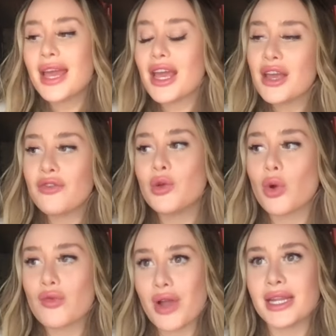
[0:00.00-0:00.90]
If
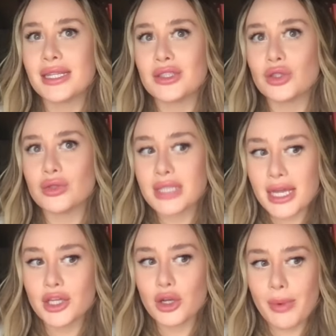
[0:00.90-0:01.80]
you're ready to
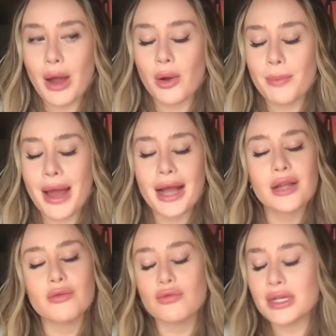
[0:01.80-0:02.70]
take your power back
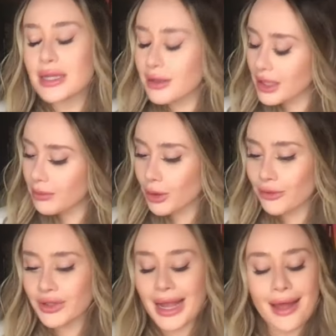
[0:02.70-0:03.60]
and reclaim your
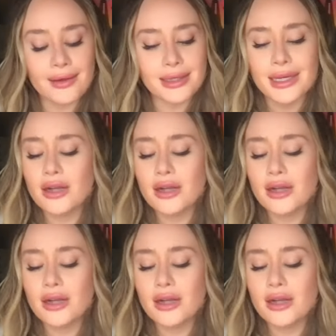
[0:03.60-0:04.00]
reality,